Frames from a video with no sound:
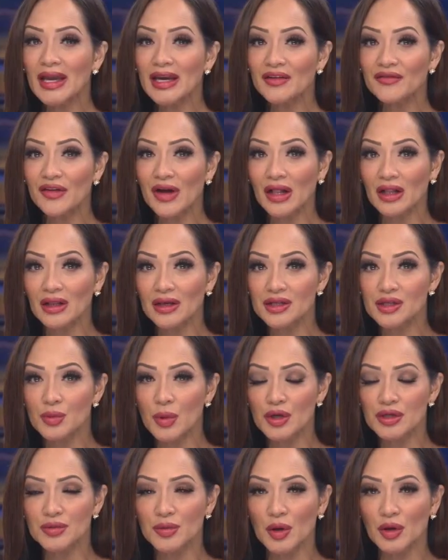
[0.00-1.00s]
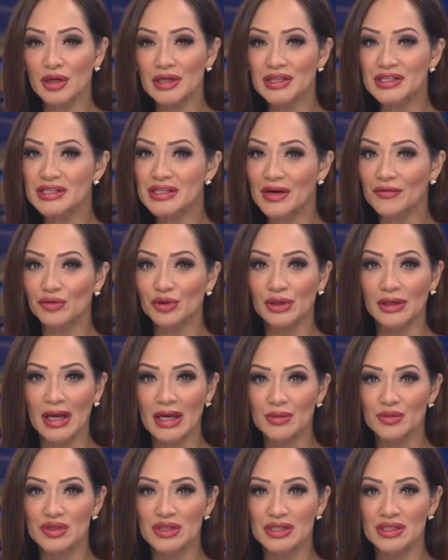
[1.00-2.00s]
NFL is postponing several
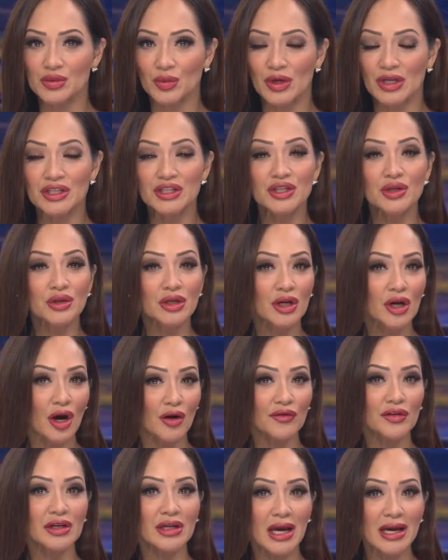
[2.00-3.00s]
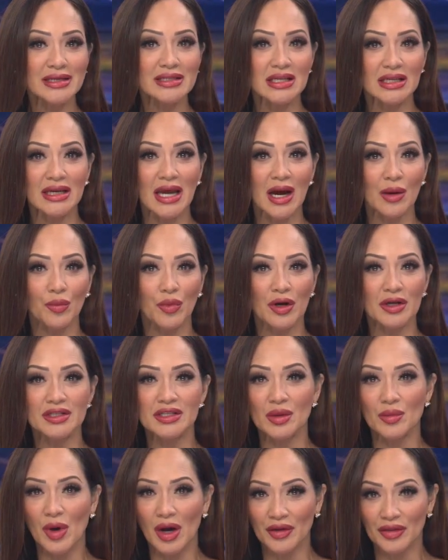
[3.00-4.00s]
games this week due to COVID-19
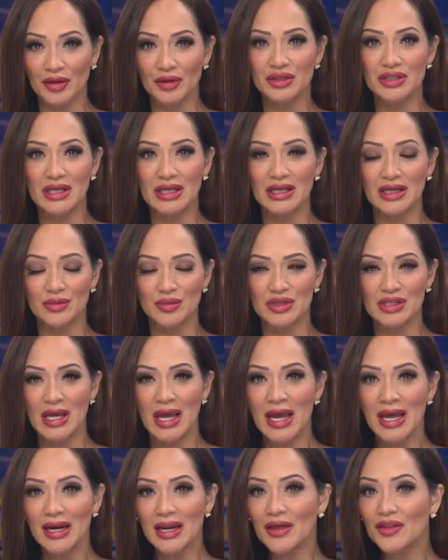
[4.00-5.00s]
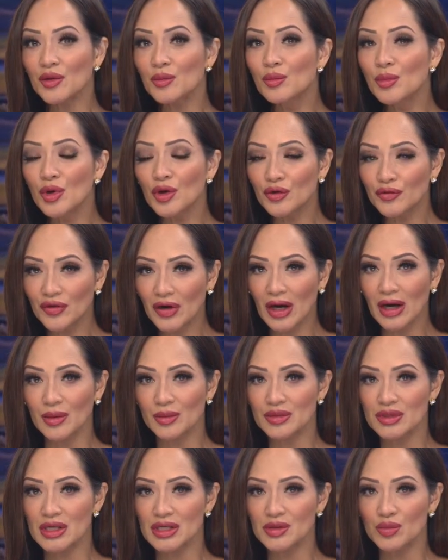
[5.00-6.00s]
outbreaks among their teams. Now, the move
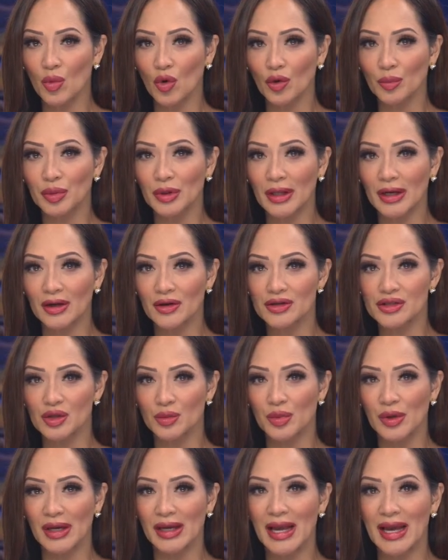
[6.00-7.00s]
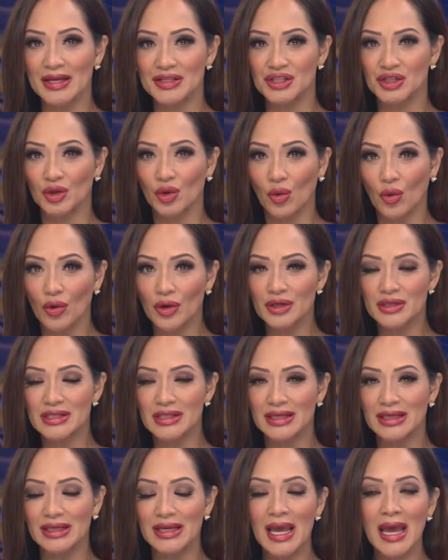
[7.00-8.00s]
comes as more players are being asked to
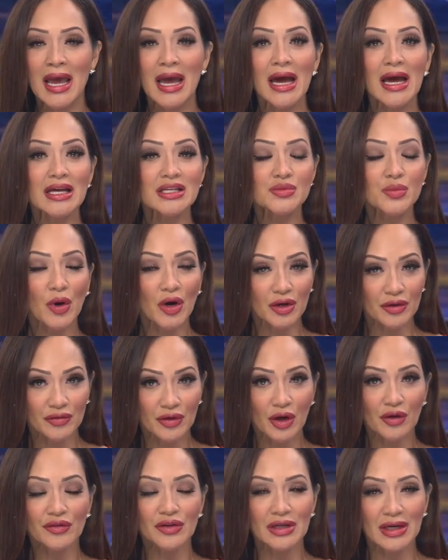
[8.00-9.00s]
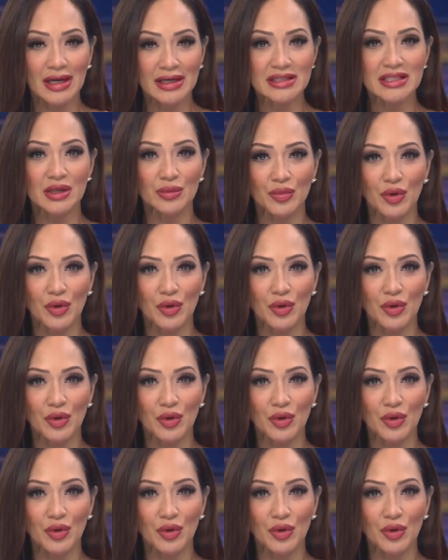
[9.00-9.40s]
quarantine as part of COVID-19